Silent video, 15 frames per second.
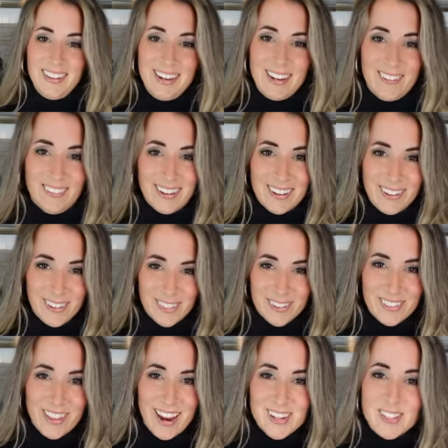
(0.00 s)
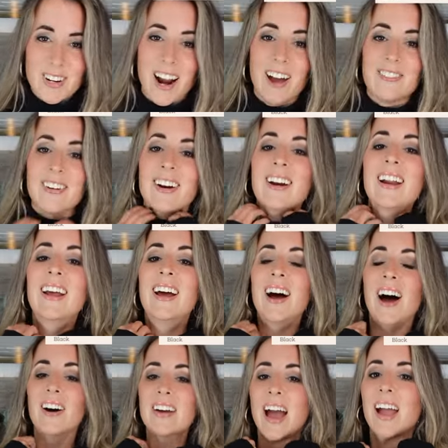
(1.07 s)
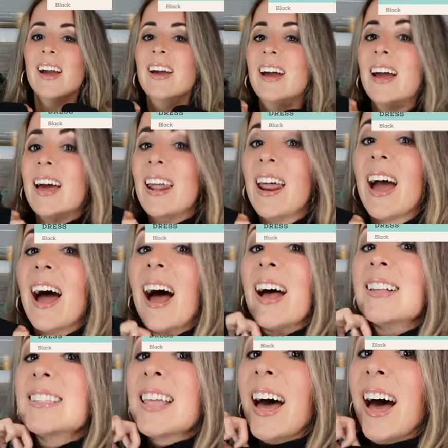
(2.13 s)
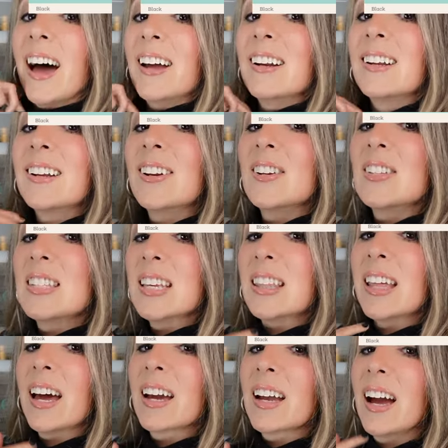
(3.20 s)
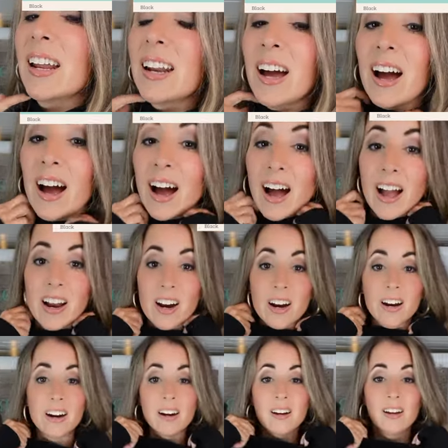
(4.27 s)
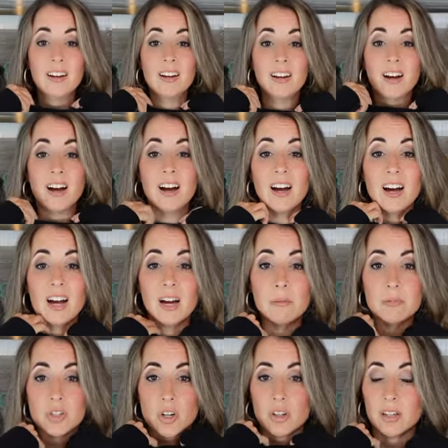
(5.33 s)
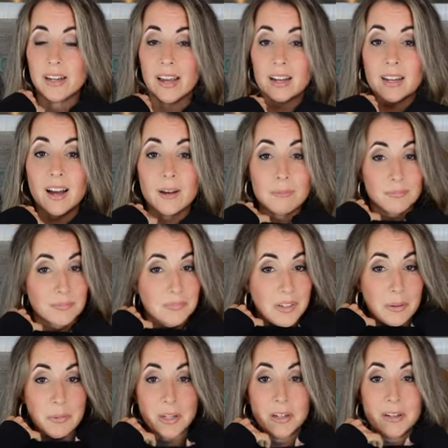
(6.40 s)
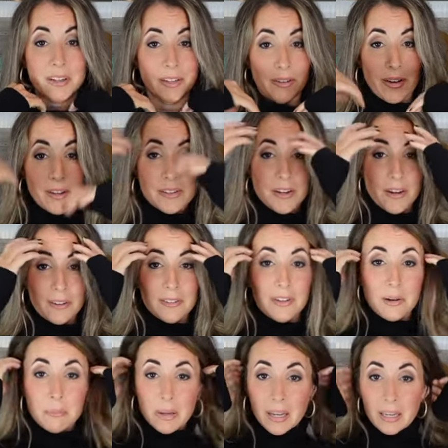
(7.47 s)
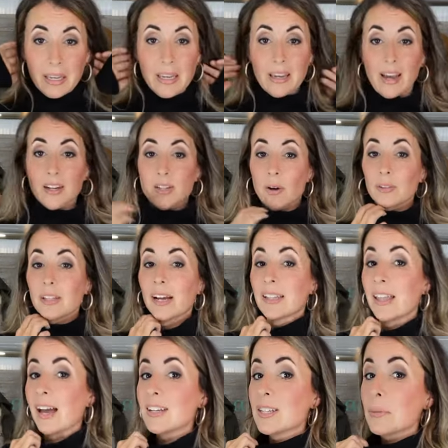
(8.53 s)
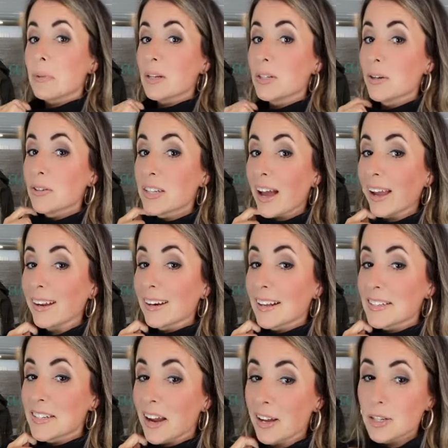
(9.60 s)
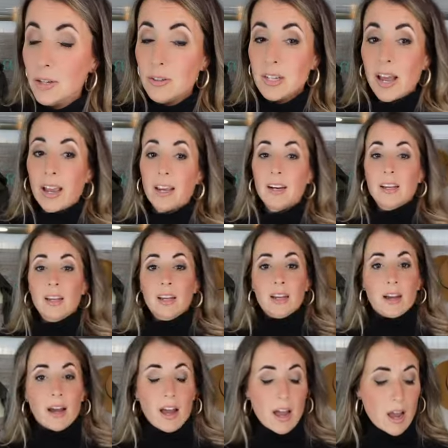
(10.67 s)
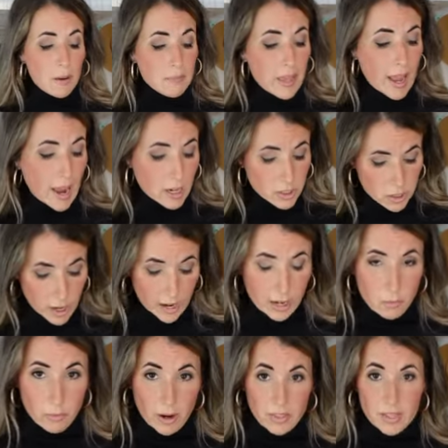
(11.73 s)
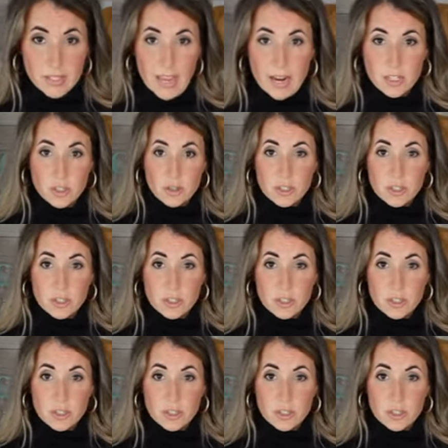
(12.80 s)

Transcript: didn't want to go through the extra effort. Okay. It has that, you see that kind of higher, um, turtleneck. I'm, I'm gonna, you guys know I'm picky. I don't like that to be too tight. It's not too tight. Um, the extra, I can wear this extra